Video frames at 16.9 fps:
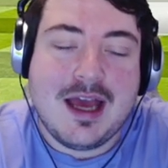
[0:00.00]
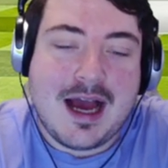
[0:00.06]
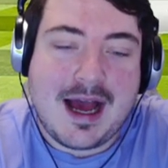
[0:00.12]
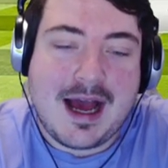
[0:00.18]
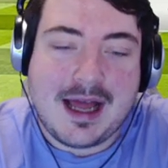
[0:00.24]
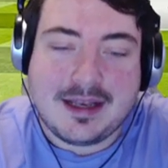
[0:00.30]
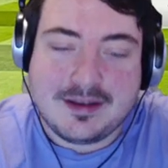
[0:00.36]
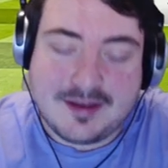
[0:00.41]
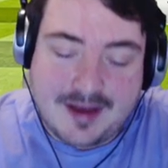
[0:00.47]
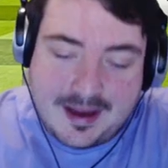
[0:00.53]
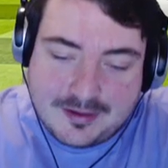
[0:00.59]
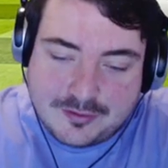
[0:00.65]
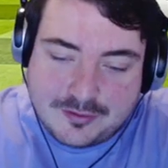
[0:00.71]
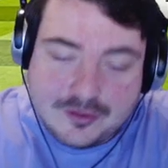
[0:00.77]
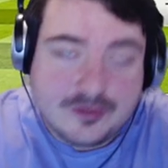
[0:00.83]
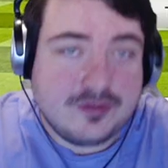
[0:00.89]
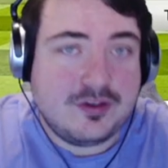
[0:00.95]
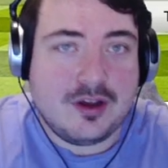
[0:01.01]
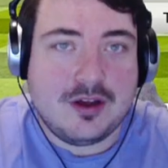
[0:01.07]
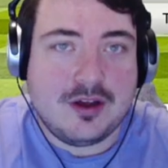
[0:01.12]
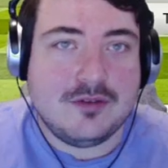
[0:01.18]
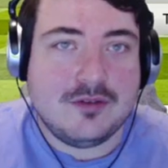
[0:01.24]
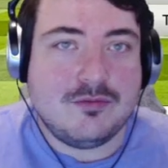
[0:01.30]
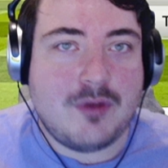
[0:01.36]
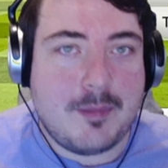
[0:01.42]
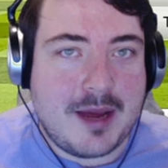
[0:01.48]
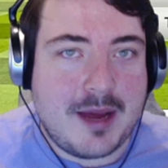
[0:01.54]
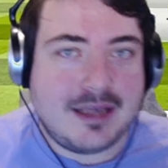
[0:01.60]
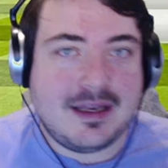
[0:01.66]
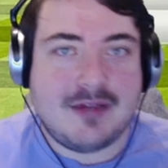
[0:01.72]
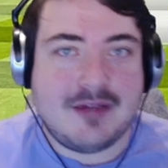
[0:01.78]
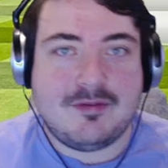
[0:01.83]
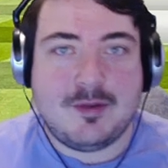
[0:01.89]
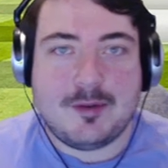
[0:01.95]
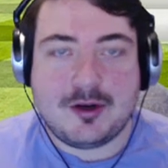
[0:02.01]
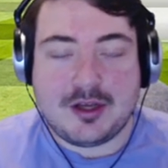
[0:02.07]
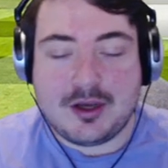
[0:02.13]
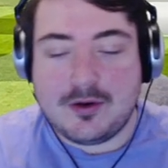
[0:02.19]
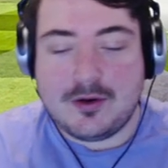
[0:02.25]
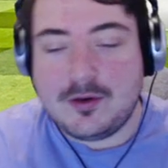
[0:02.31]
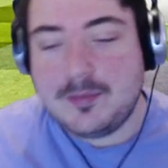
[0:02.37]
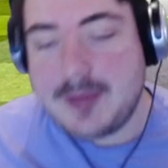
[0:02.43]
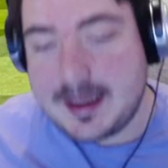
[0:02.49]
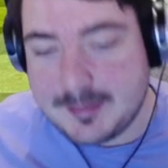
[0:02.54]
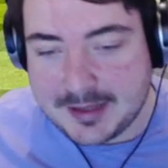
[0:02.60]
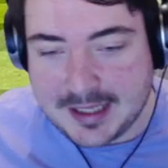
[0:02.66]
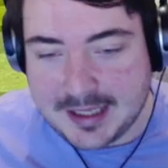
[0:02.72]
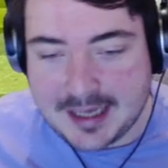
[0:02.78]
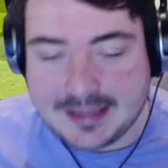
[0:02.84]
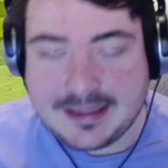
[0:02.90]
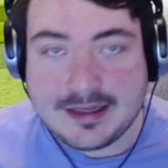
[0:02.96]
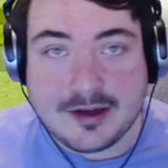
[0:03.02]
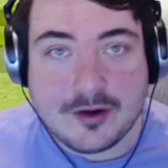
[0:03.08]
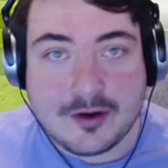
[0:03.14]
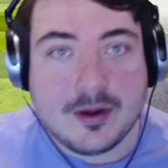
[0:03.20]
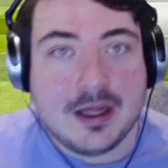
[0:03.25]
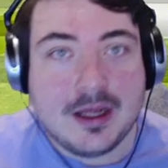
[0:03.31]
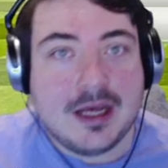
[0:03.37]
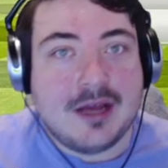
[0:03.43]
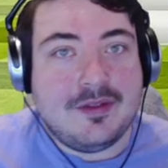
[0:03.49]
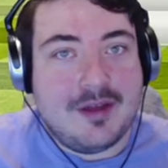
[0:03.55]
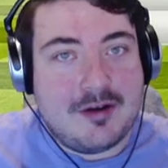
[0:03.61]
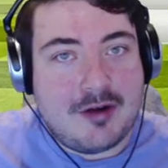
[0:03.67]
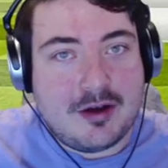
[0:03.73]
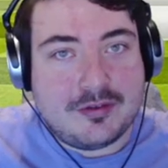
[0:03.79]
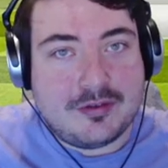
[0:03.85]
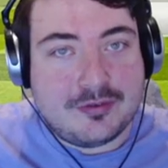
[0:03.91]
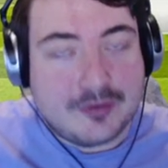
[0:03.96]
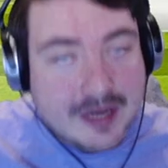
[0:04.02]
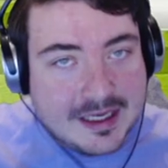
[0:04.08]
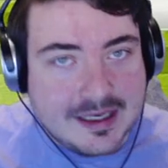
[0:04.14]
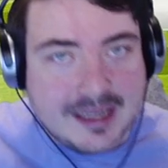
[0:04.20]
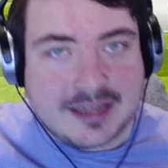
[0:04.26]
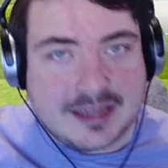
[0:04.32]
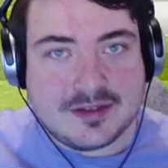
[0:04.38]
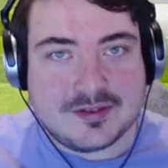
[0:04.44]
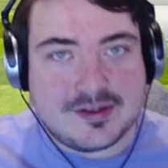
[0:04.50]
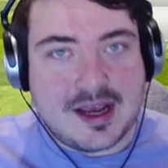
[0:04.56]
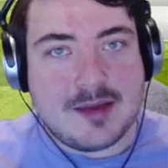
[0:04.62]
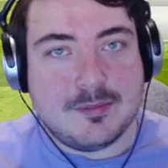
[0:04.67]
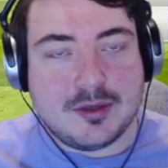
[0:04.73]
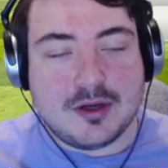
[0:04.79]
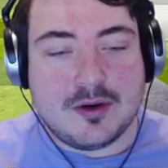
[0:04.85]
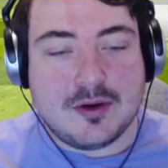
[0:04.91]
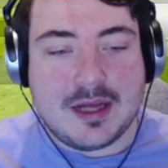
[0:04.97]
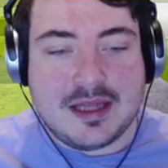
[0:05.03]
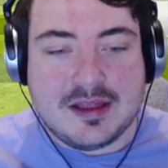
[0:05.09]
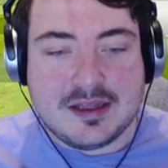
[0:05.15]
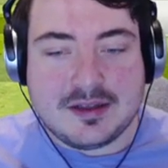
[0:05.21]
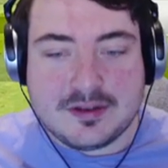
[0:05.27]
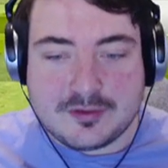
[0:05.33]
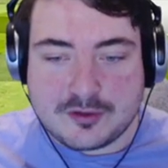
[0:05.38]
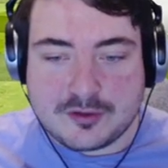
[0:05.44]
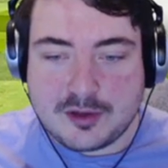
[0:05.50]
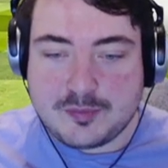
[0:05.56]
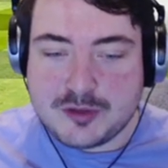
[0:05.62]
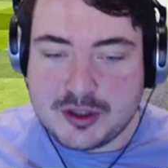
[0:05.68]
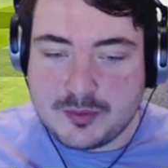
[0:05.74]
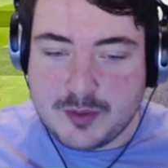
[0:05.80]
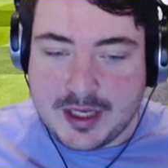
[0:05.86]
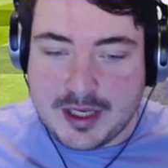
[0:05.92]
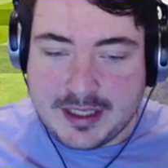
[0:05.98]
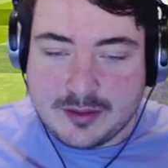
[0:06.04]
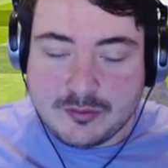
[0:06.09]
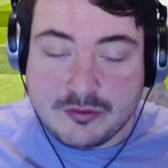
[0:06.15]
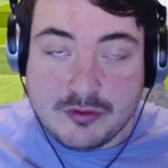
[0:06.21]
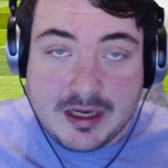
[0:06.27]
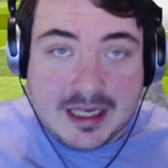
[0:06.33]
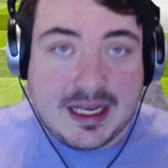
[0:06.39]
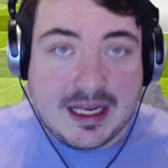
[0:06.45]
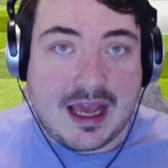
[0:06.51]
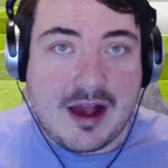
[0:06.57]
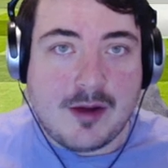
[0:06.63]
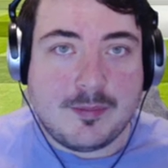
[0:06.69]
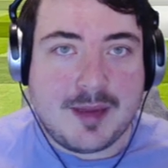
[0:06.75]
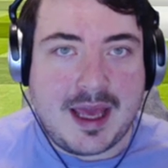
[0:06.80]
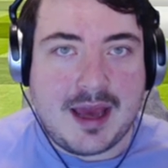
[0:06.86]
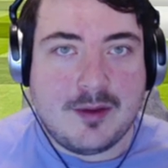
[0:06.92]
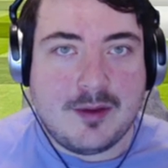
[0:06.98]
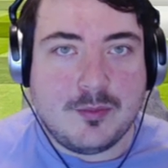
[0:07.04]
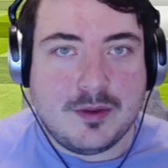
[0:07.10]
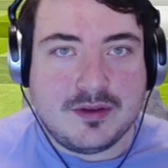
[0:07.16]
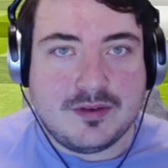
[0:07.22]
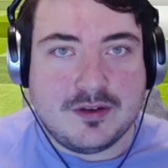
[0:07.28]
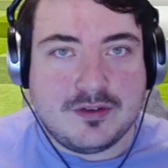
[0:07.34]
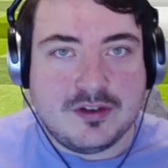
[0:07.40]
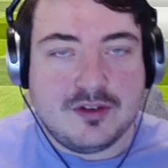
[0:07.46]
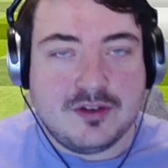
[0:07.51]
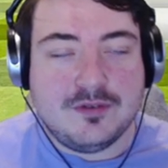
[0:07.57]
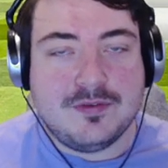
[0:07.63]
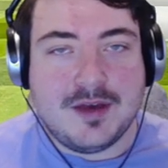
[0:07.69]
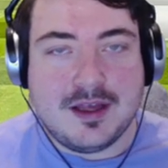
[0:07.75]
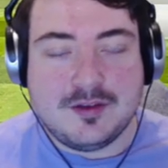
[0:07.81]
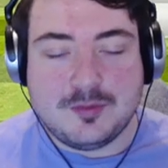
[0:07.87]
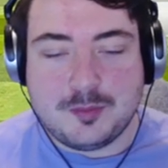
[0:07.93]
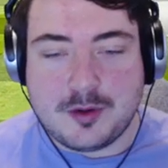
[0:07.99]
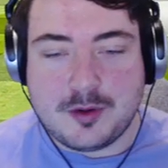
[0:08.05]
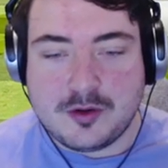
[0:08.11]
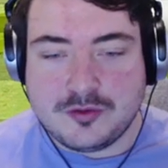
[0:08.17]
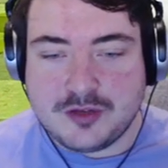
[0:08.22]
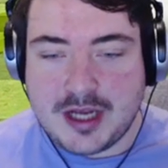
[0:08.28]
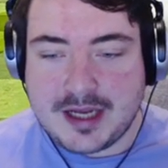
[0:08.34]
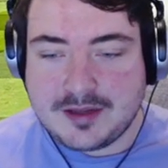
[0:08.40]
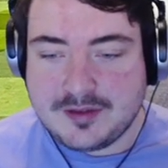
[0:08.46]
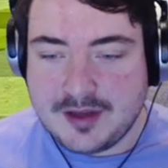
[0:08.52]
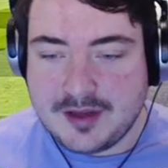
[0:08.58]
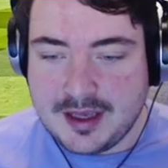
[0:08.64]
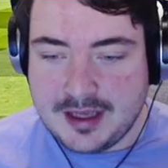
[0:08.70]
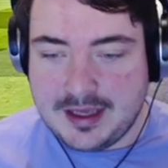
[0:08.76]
And uh, just to remind everybody, or maybe let you know, there are three links down below in the description where you can really help me out with the Two Phase project.